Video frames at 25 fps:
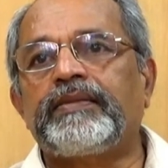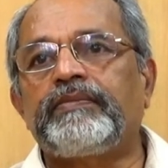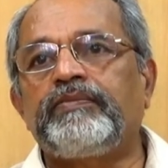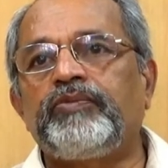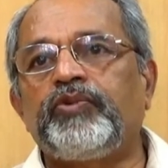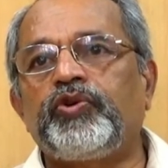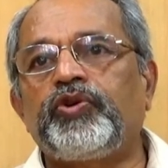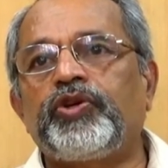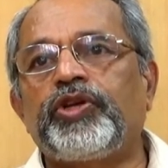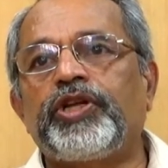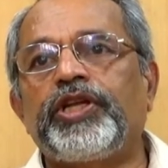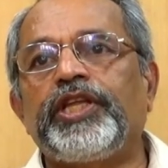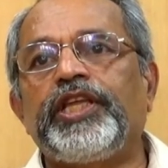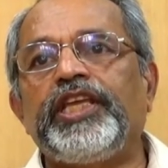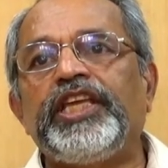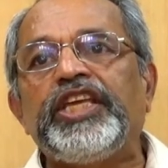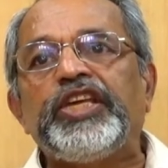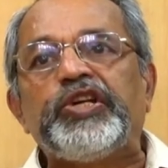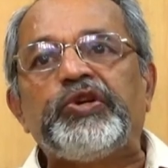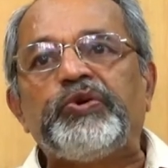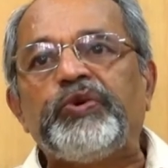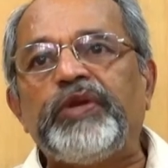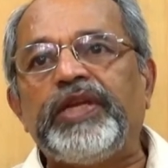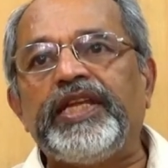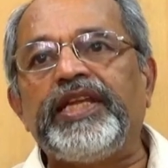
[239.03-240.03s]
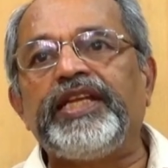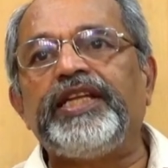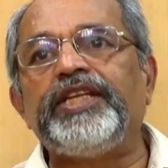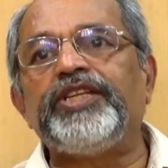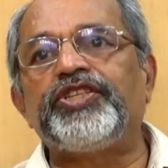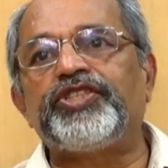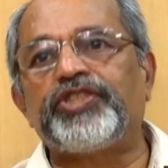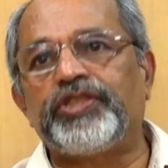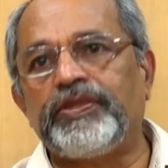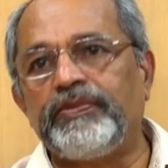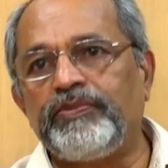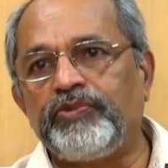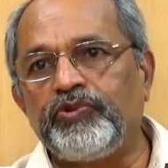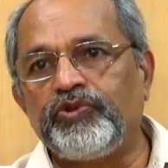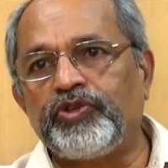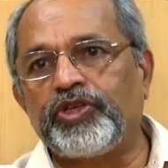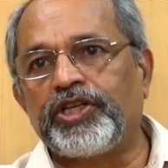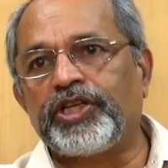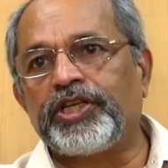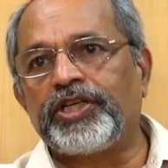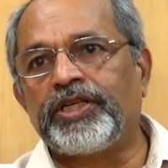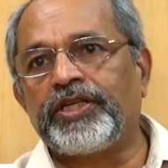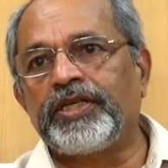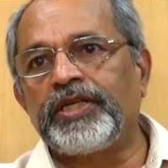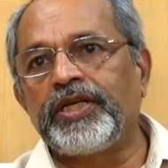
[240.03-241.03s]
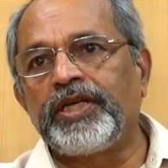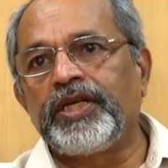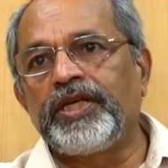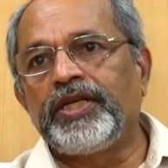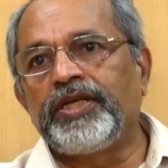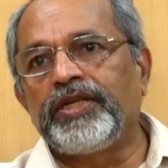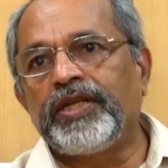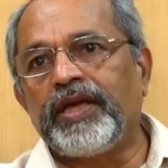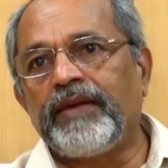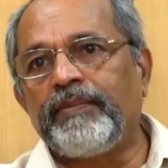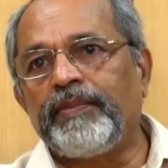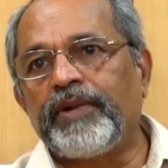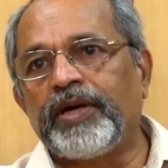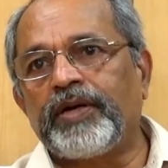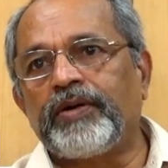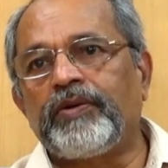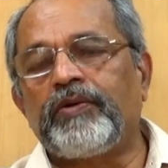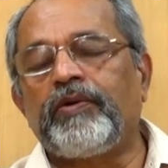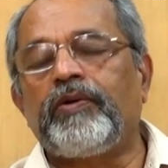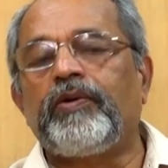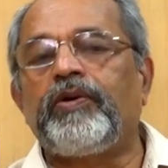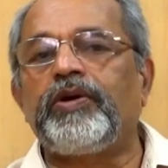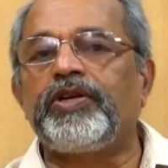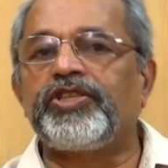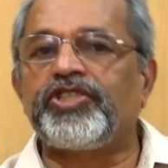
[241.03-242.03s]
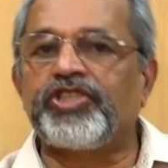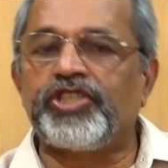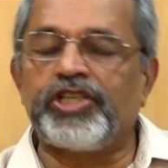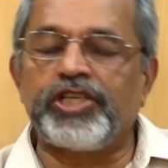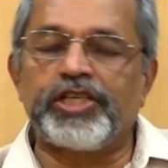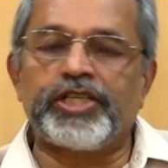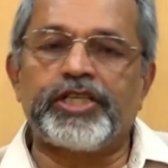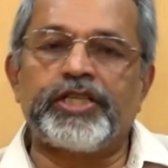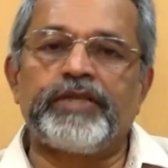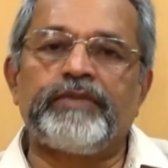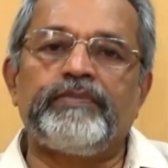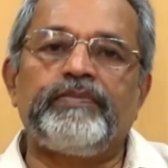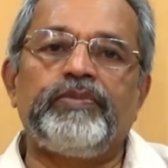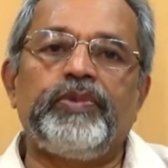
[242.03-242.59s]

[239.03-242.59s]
more equally distributed among all children